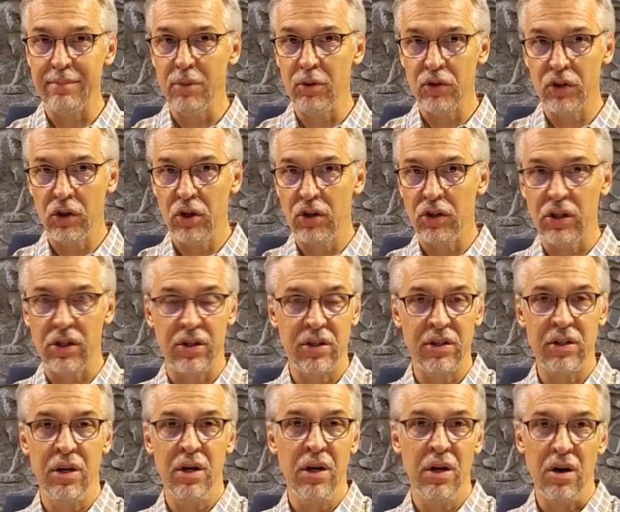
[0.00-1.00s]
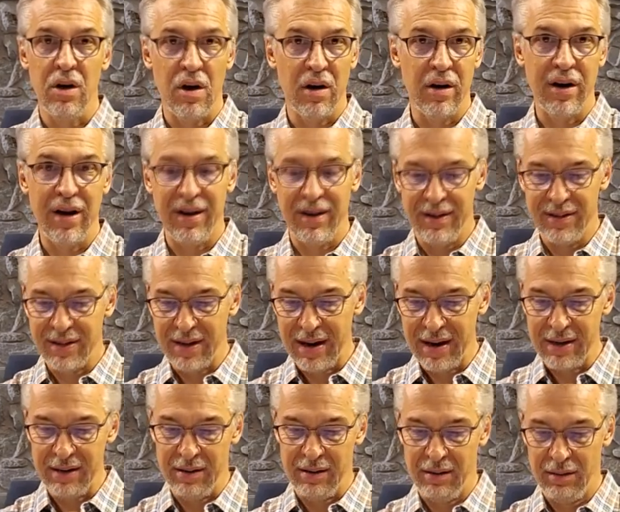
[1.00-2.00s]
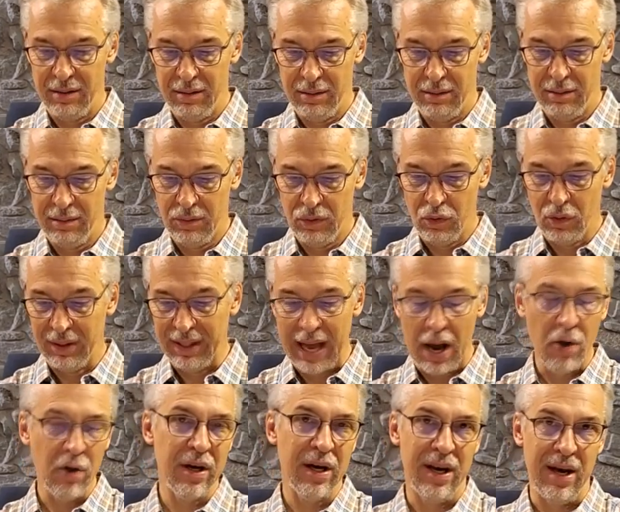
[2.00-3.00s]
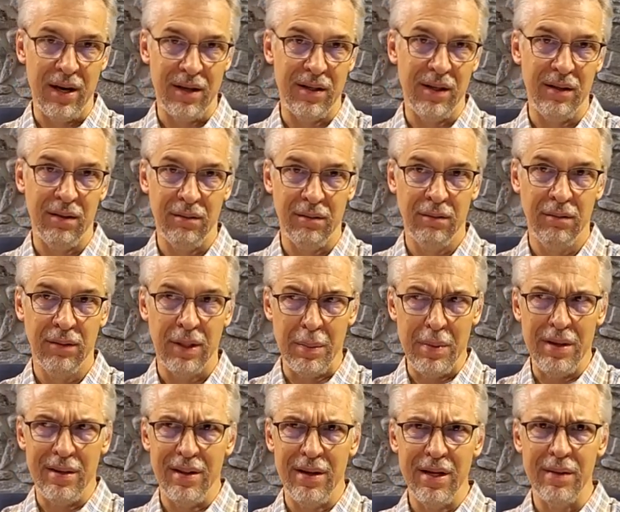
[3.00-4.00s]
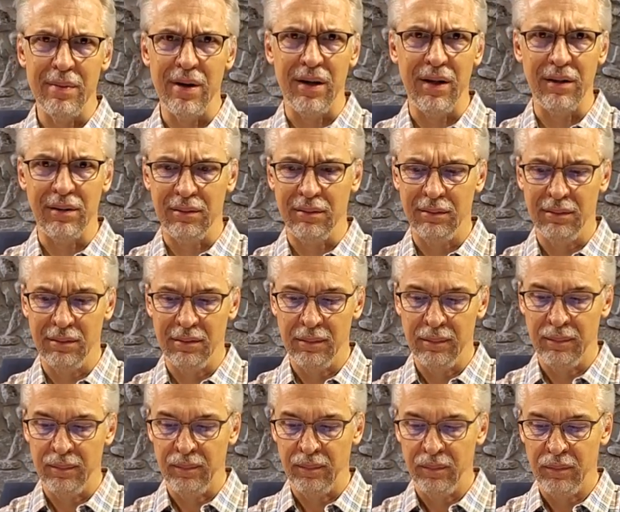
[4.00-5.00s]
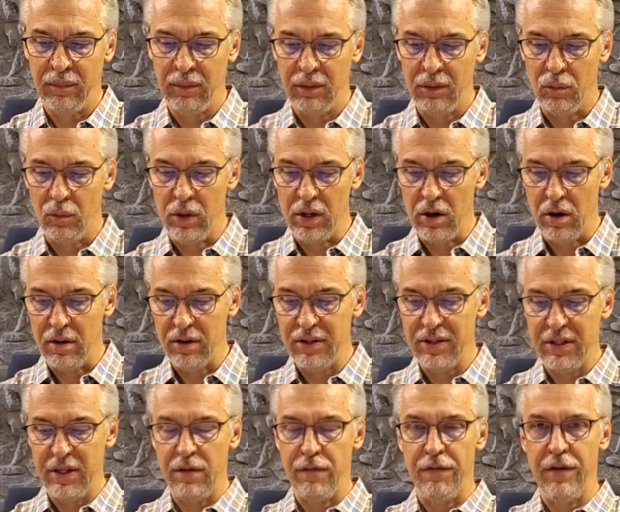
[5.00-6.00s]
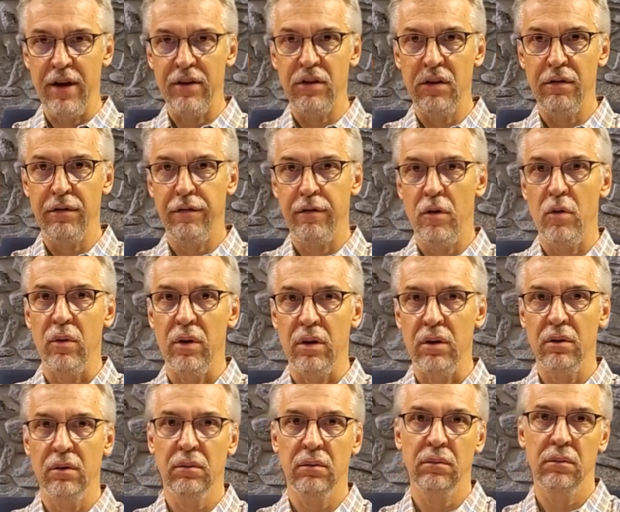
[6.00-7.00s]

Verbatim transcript: most churches are not designed to allow connecting. I mean, think about it. We all sit facing forward.